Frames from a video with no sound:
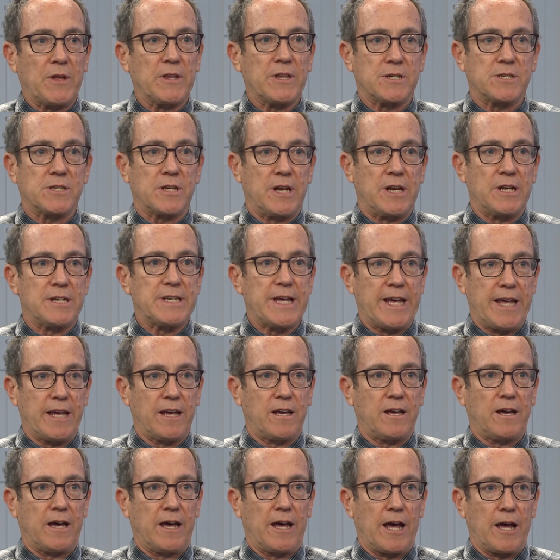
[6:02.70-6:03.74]
that's going to
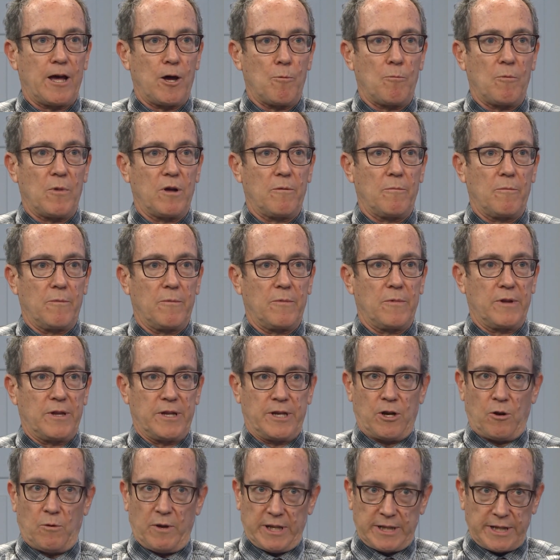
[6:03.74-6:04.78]
take,
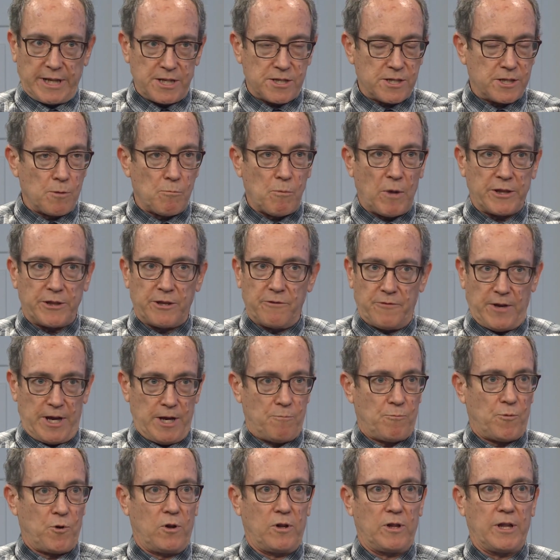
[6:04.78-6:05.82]
at least the month of
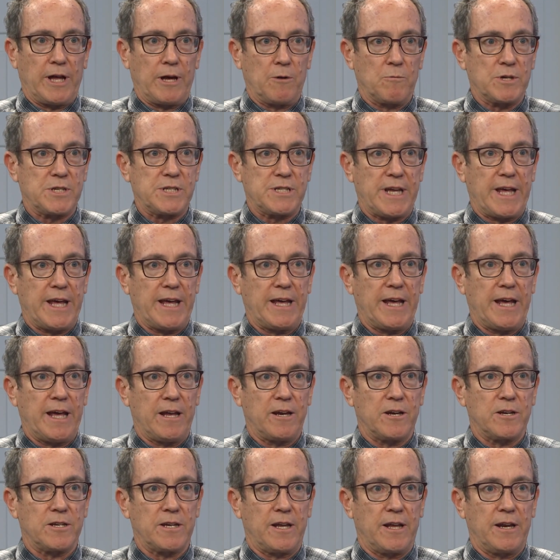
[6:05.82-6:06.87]
April, I would say,
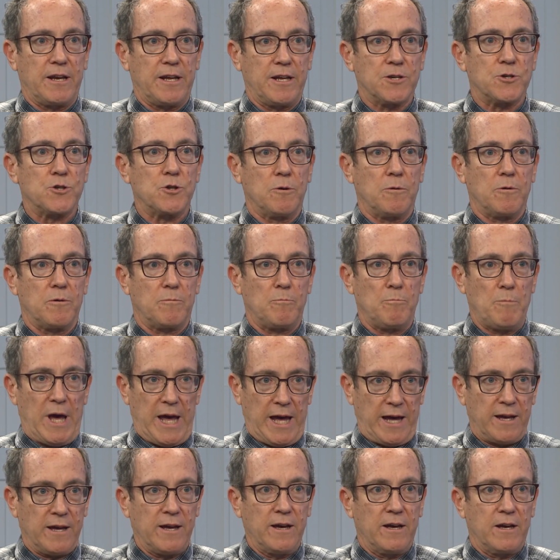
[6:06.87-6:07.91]
and into
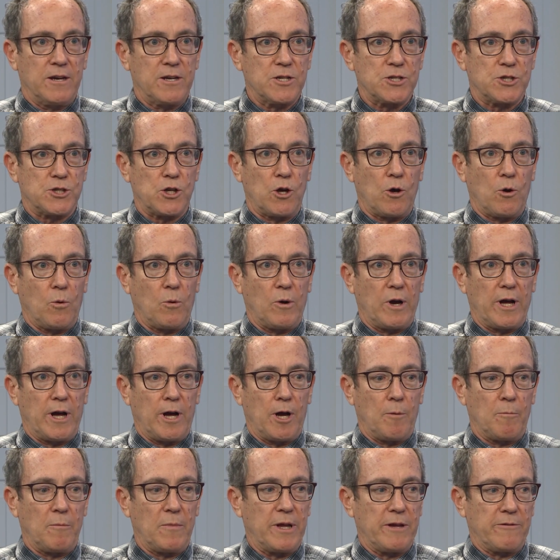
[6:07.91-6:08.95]
May. So
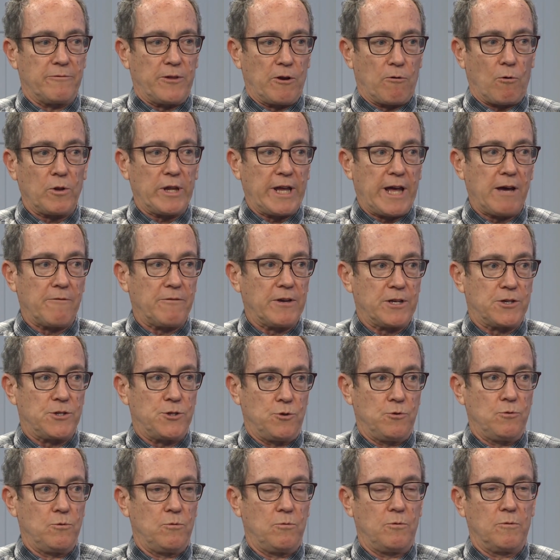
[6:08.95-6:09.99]
if they're only having
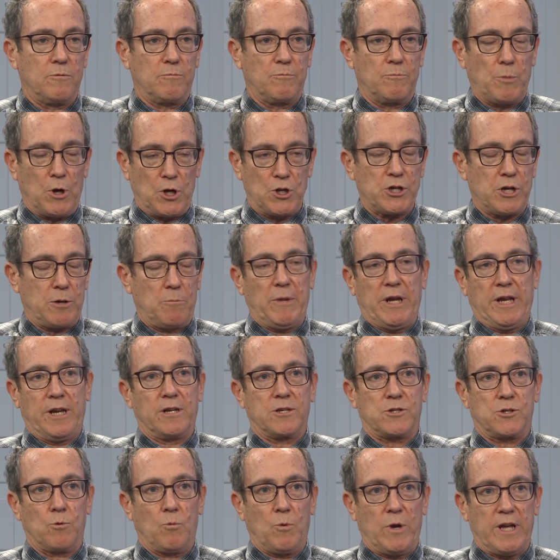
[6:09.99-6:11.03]
two budget
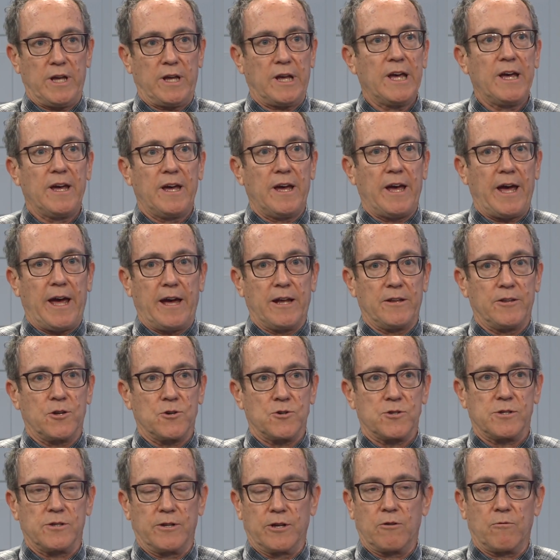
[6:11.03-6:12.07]
meetings a week, and
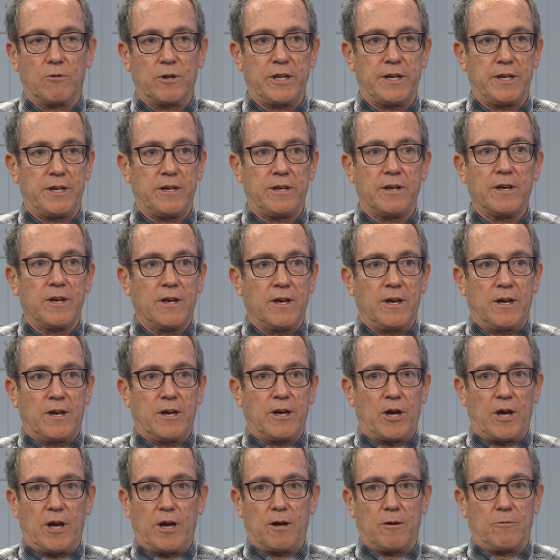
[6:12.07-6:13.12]
there's literally
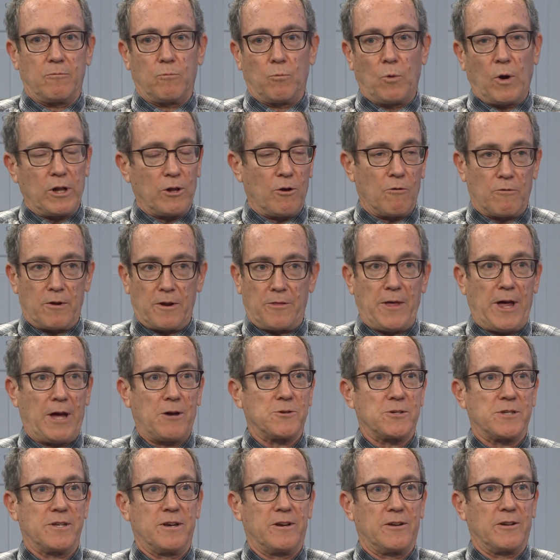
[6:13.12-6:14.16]
well over
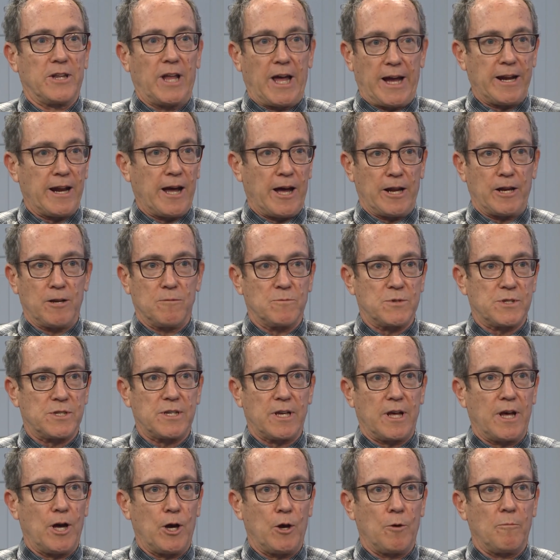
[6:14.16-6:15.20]
1,000 line items,
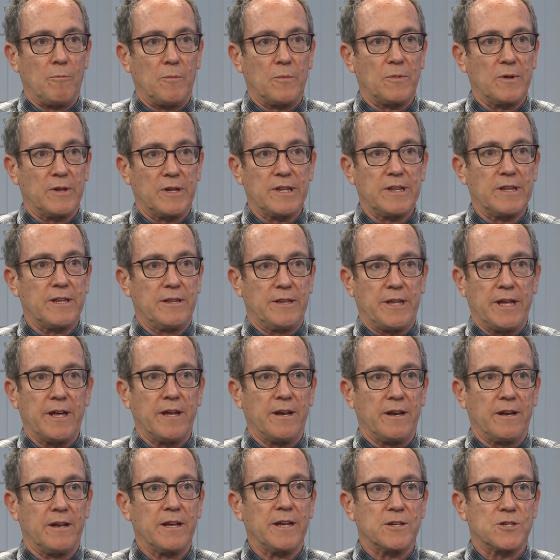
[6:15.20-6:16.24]

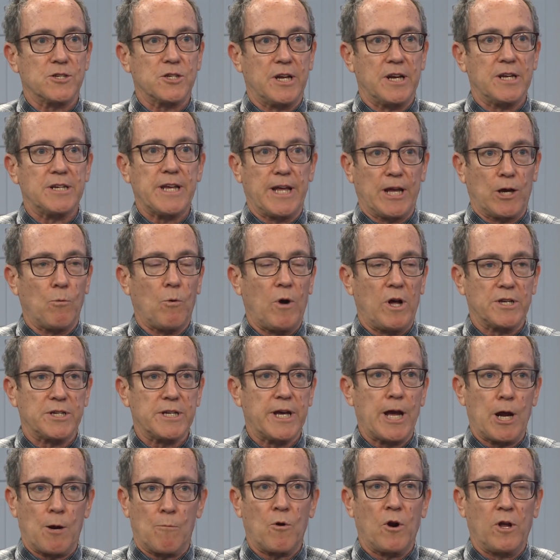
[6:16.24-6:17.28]
then it's going to take a while to
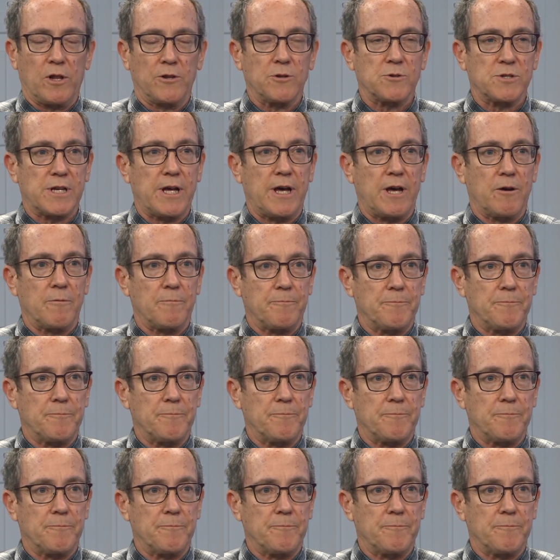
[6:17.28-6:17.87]
hammer all those out.